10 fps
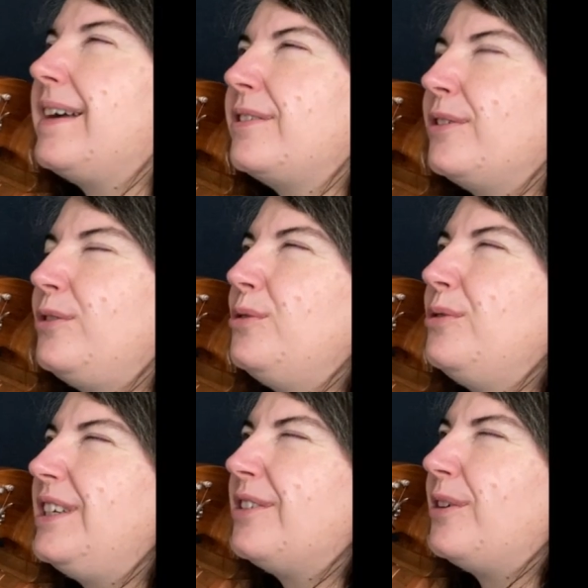part, a new
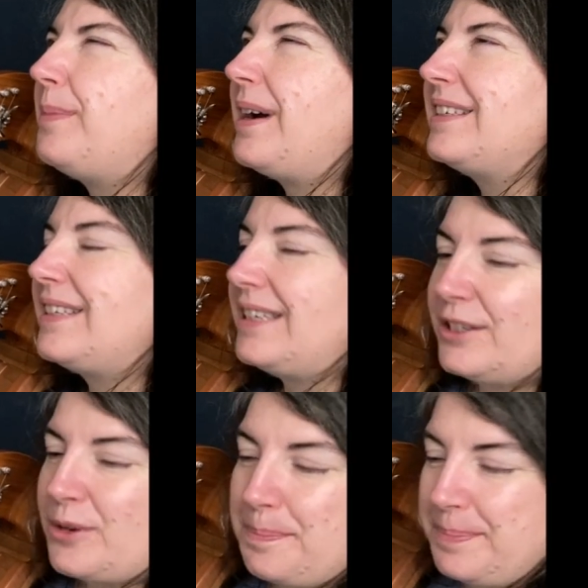little part. This
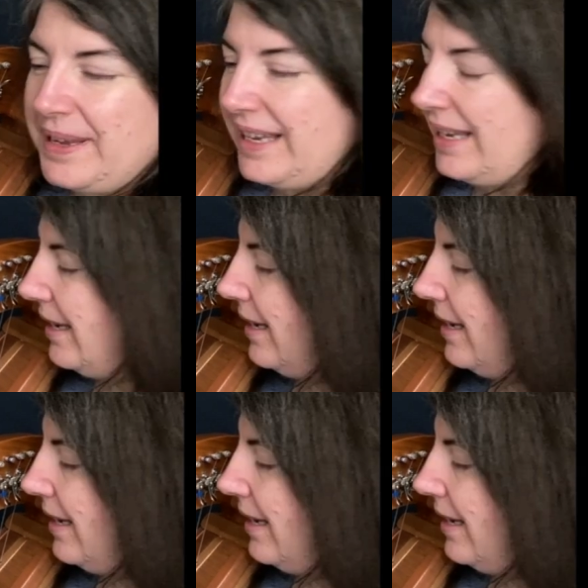is a B.